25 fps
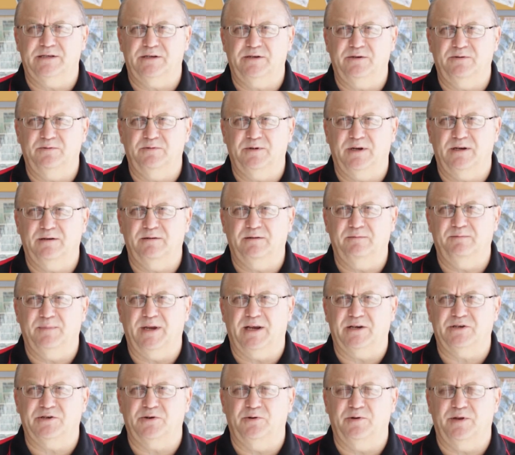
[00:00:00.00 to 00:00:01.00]
to uh, make
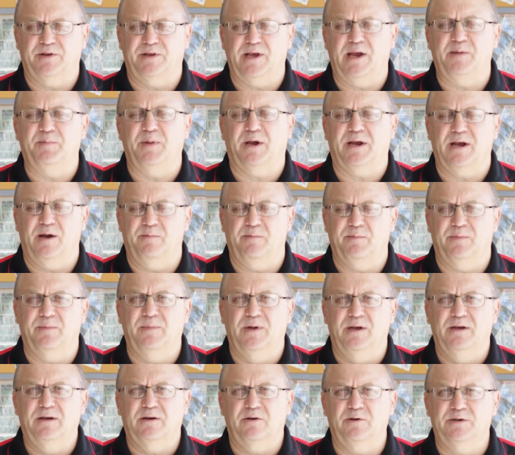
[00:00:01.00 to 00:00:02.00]
sure that they
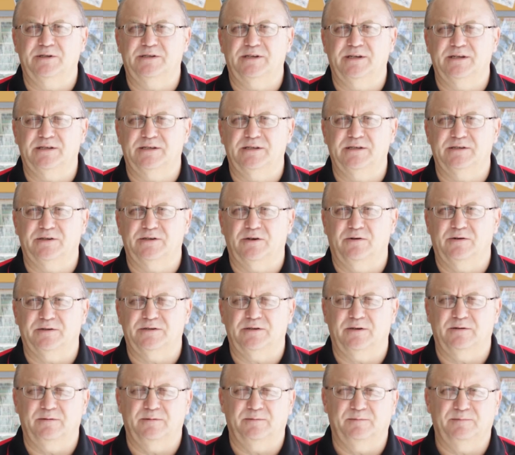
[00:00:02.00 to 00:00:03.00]
become good citizens also.